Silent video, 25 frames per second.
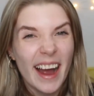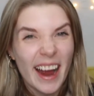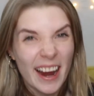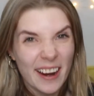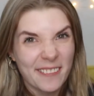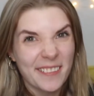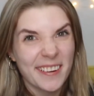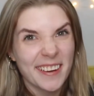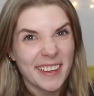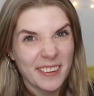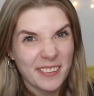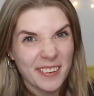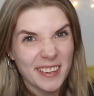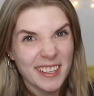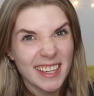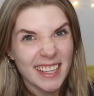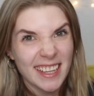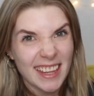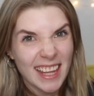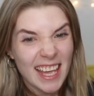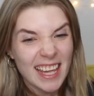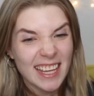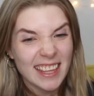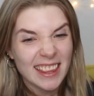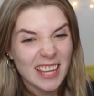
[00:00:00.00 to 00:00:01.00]
I really,
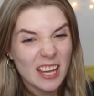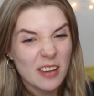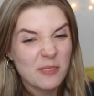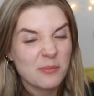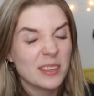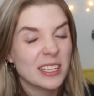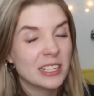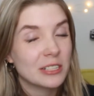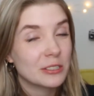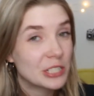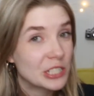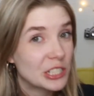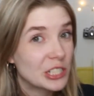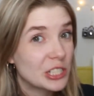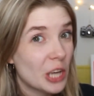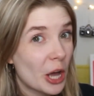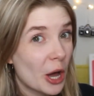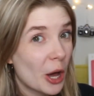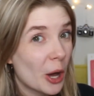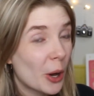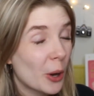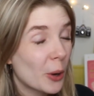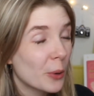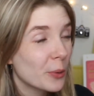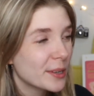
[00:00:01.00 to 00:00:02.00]
really like them. They're
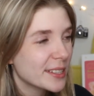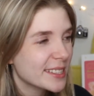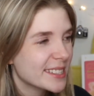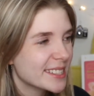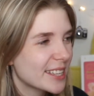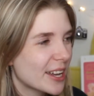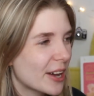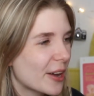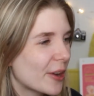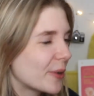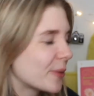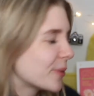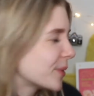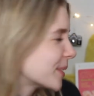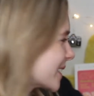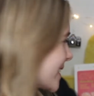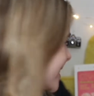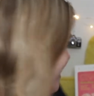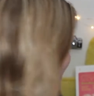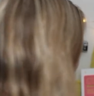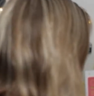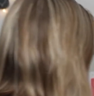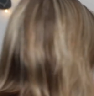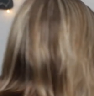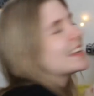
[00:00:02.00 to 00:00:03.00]
so, so
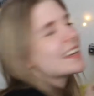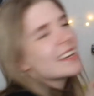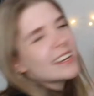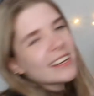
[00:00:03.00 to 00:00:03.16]
good.